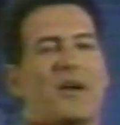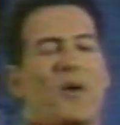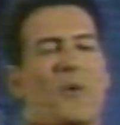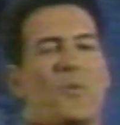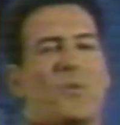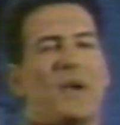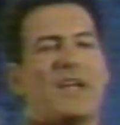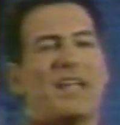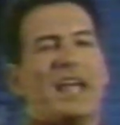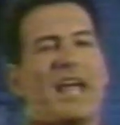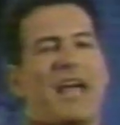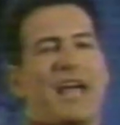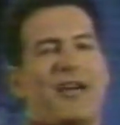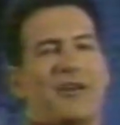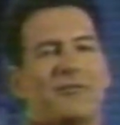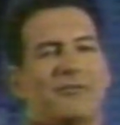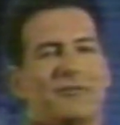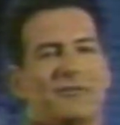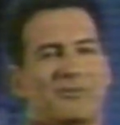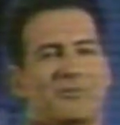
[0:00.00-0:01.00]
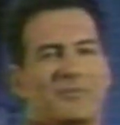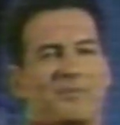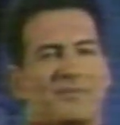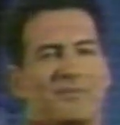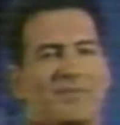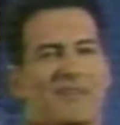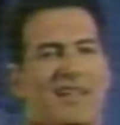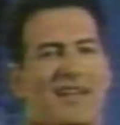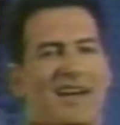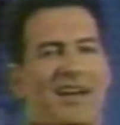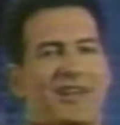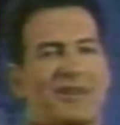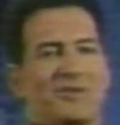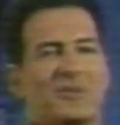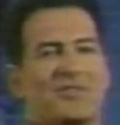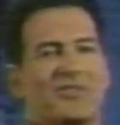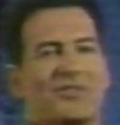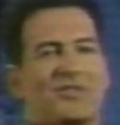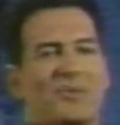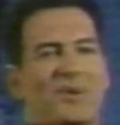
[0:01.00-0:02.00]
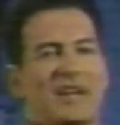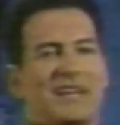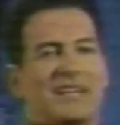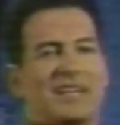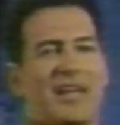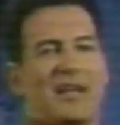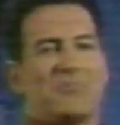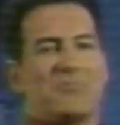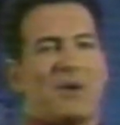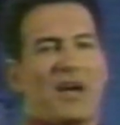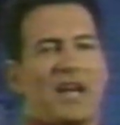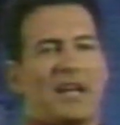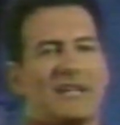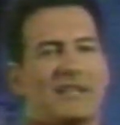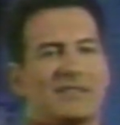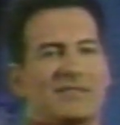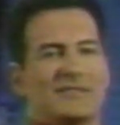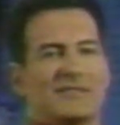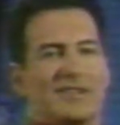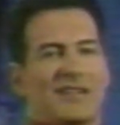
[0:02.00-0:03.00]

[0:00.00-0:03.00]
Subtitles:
We have 103 dead bodies,